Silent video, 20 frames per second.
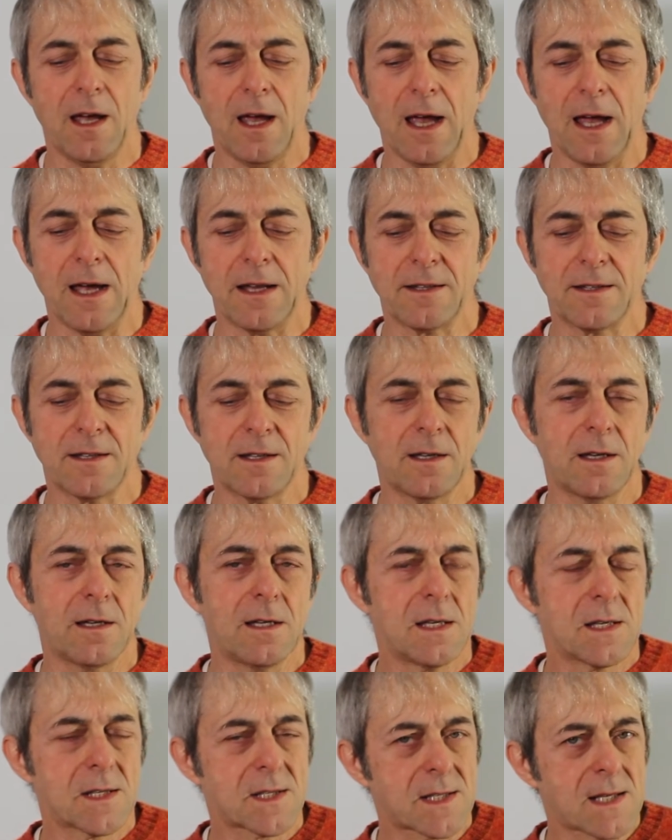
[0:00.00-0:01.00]
and
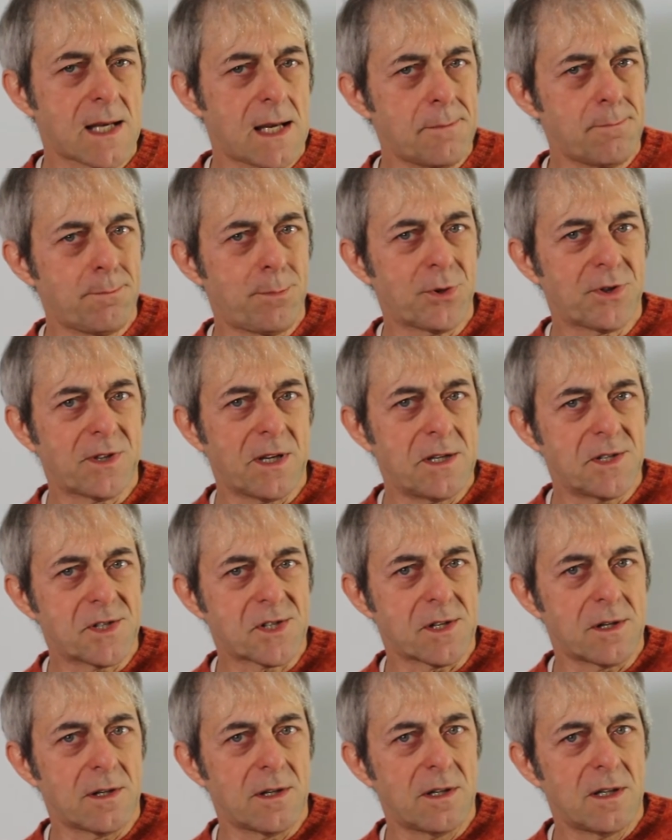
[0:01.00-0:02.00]
some
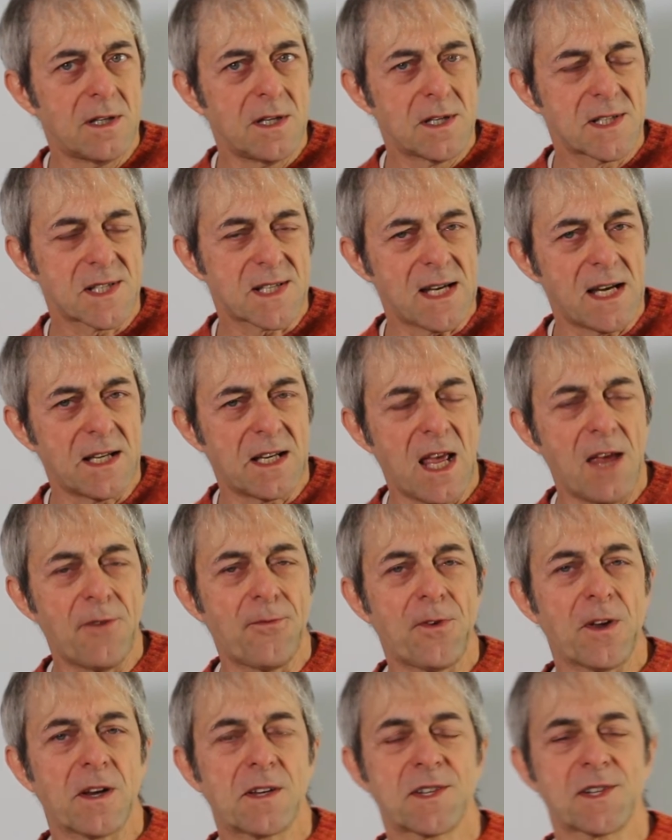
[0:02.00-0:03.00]
potential side
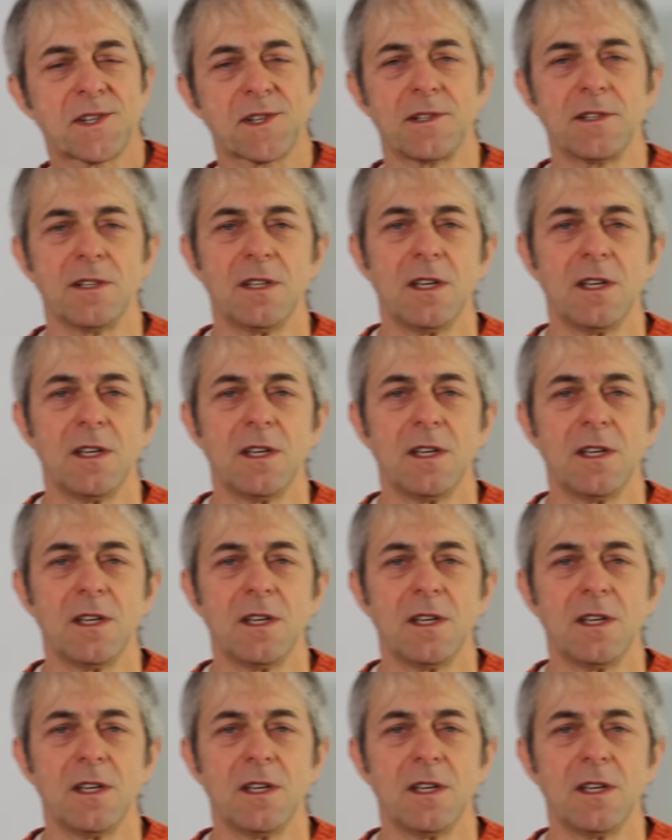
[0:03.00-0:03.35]
effects.